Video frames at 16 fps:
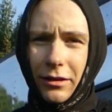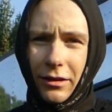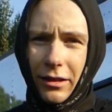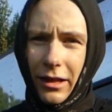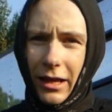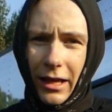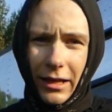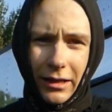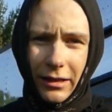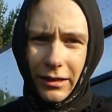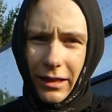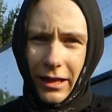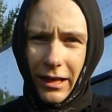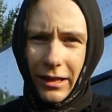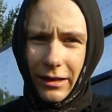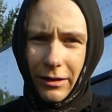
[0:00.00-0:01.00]

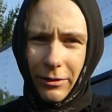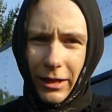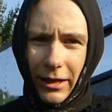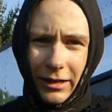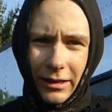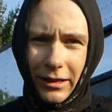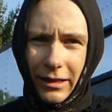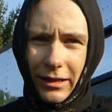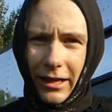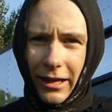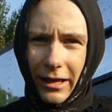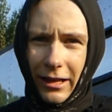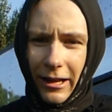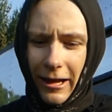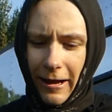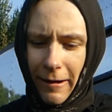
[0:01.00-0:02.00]
anything that
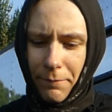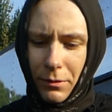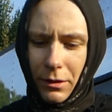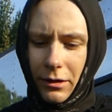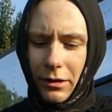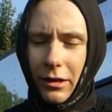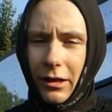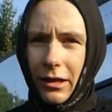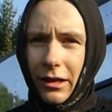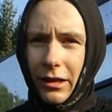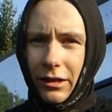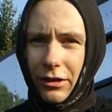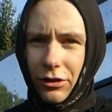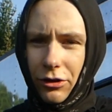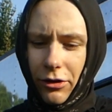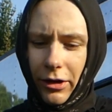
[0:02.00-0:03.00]
can happen.
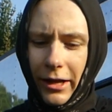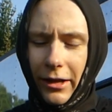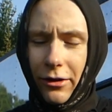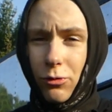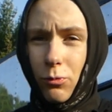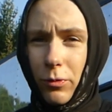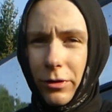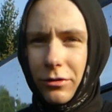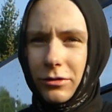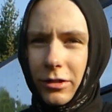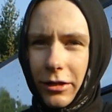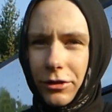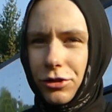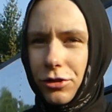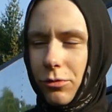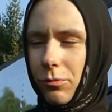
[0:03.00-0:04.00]
Your hand will
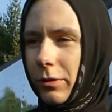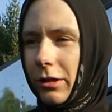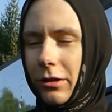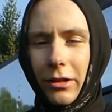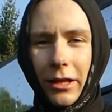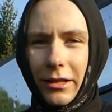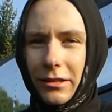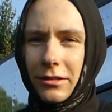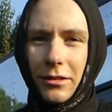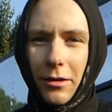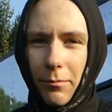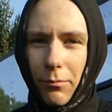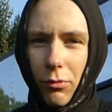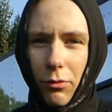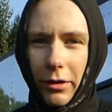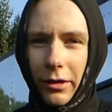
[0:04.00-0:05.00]
touch the wheel at some
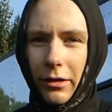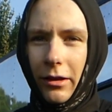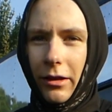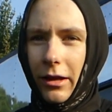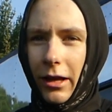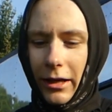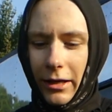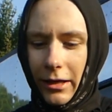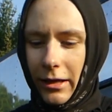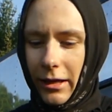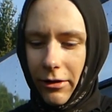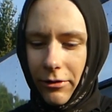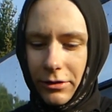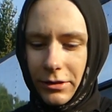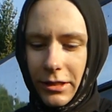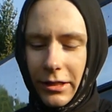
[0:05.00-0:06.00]
point, I can
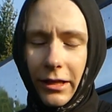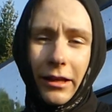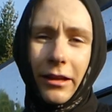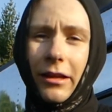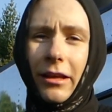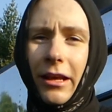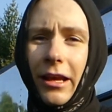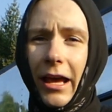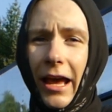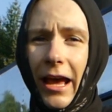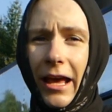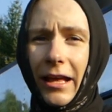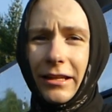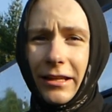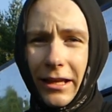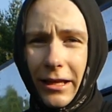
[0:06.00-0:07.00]
guarantee it,
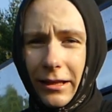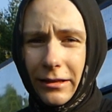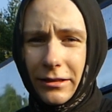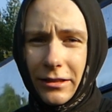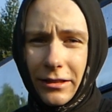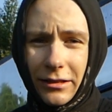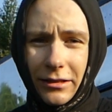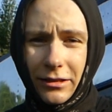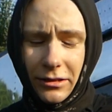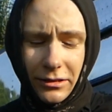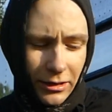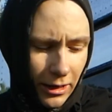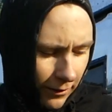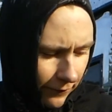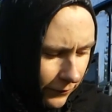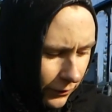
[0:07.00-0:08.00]
and it does
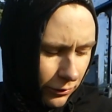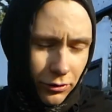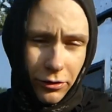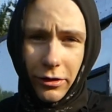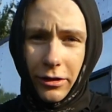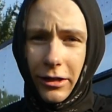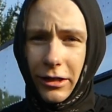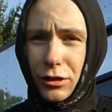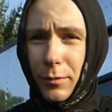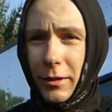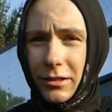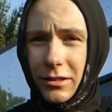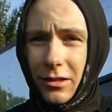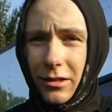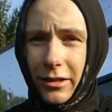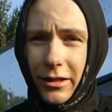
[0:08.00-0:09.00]
not feel good. It's
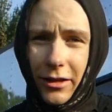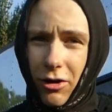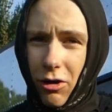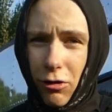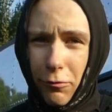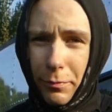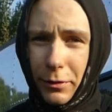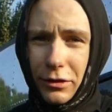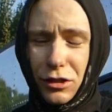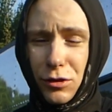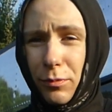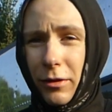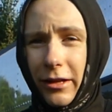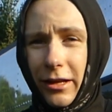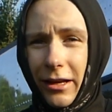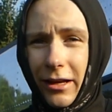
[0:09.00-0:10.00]
basically a carpet
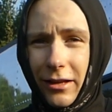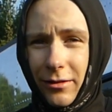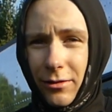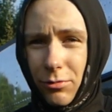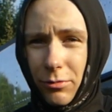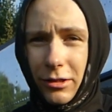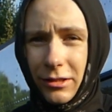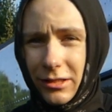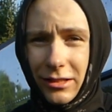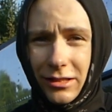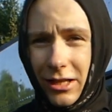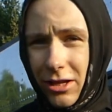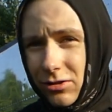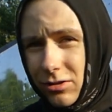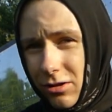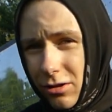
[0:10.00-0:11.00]
spinning at 3,000 to
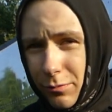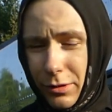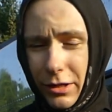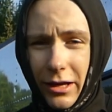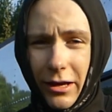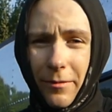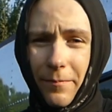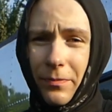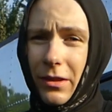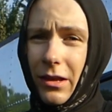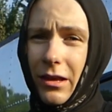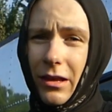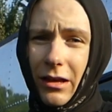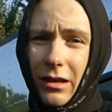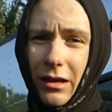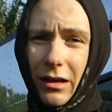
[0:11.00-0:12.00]
6,000
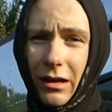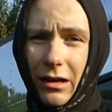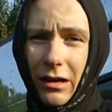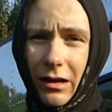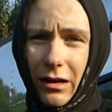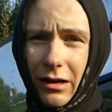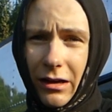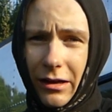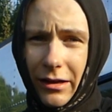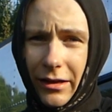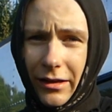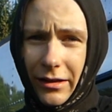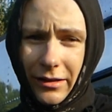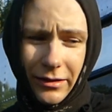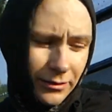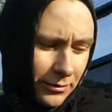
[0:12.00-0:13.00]

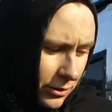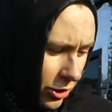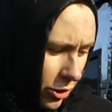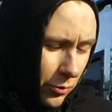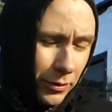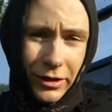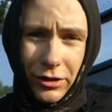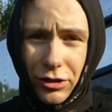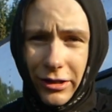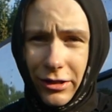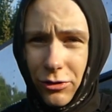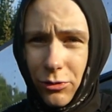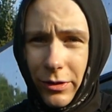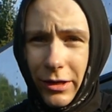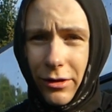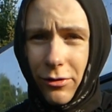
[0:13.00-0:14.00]
RPM, so
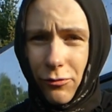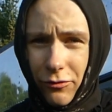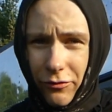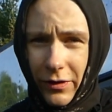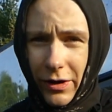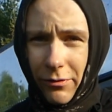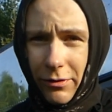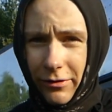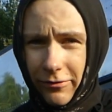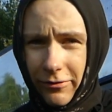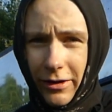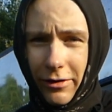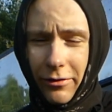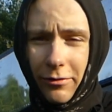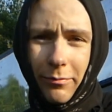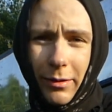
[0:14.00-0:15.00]
you get a very,
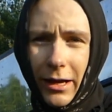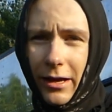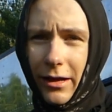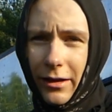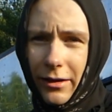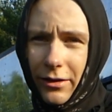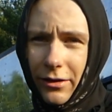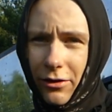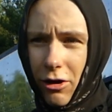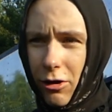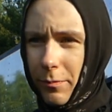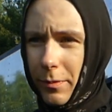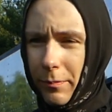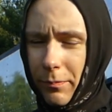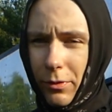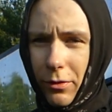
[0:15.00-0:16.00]
very bad
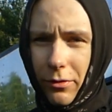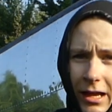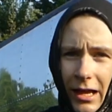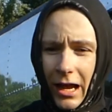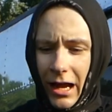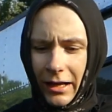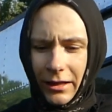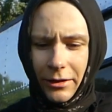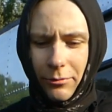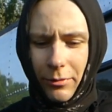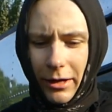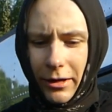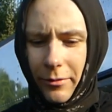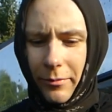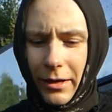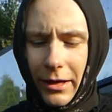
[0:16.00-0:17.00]
carpet burn. I highly
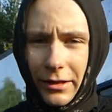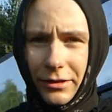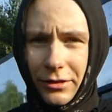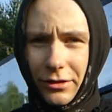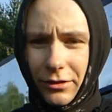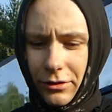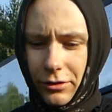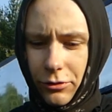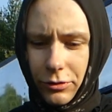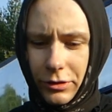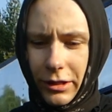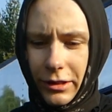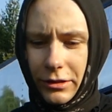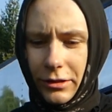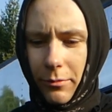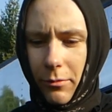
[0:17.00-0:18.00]
recommend
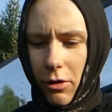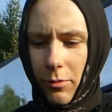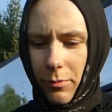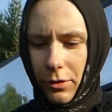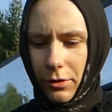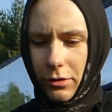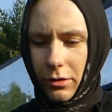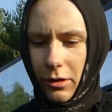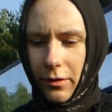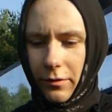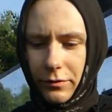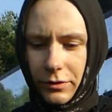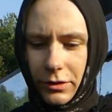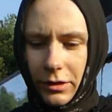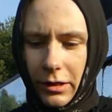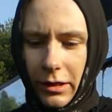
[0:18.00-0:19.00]
using some armored
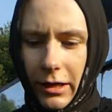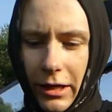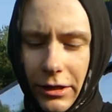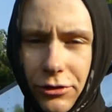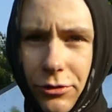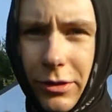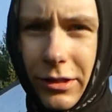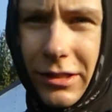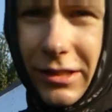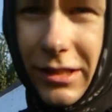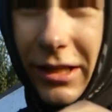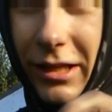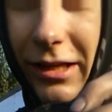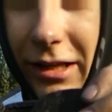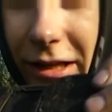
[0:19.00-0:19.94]
gloves. As you can see,